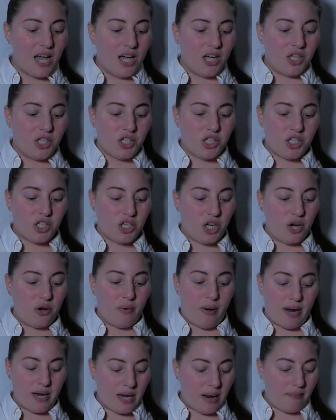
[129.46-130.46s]

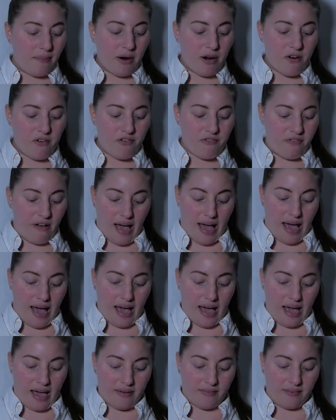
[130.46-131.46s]
So number
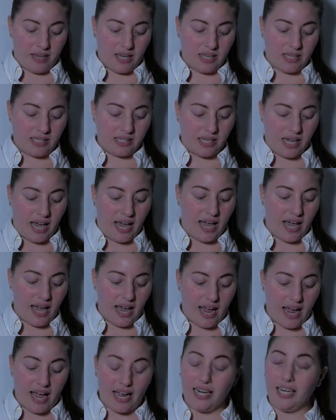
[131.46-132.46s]
5 is
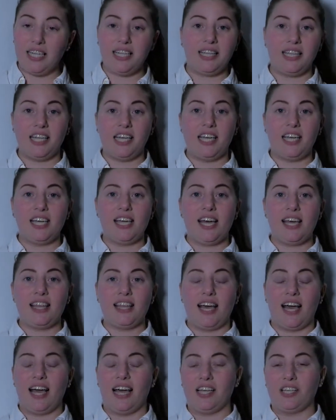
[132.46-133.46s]
anything
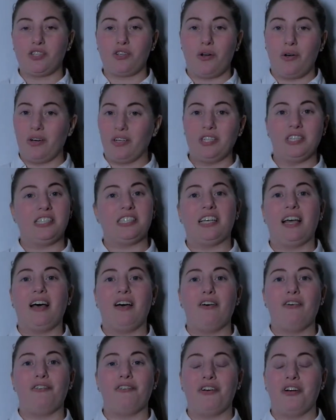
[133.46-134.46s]
that is going to
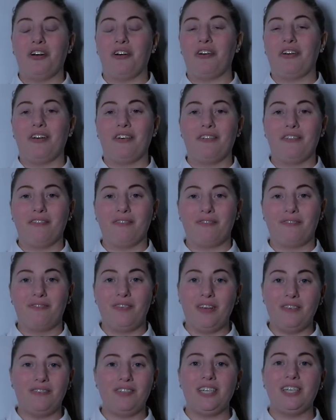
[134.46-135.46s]
sell for
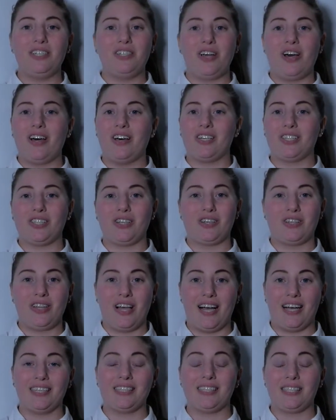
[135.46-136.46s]
$15 or
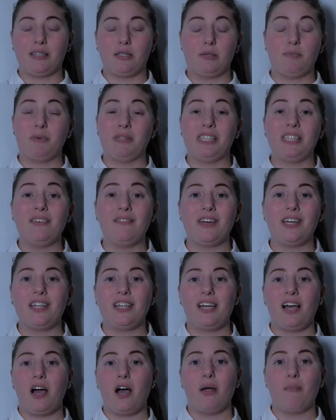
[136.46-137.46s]
less,
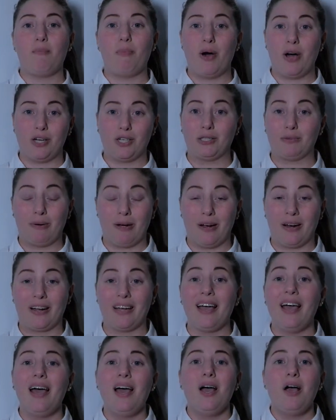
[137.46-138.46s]
specifically on Poshmark.
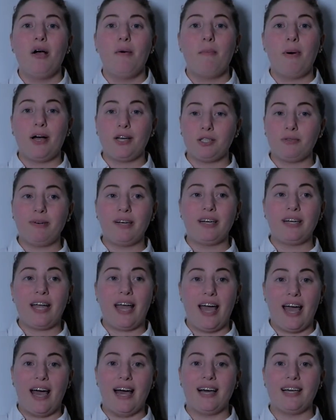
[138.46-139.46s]
Poshmark
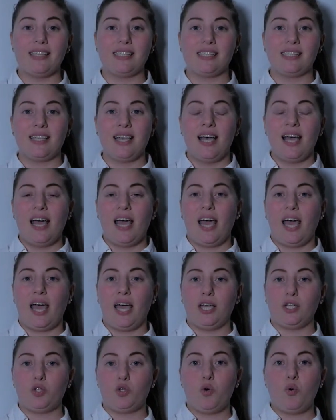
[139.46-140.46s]
has
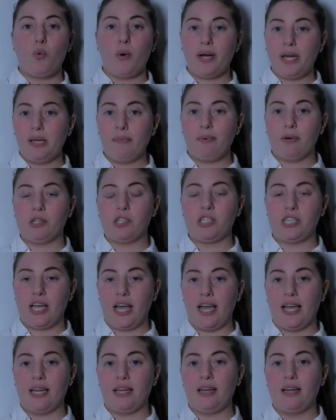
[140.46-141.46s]
a
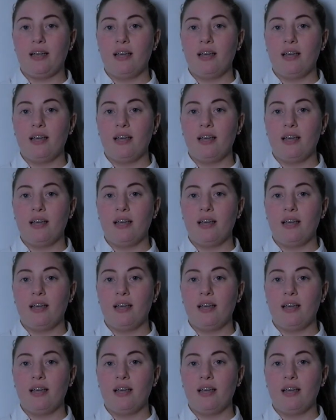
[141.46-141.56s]
20%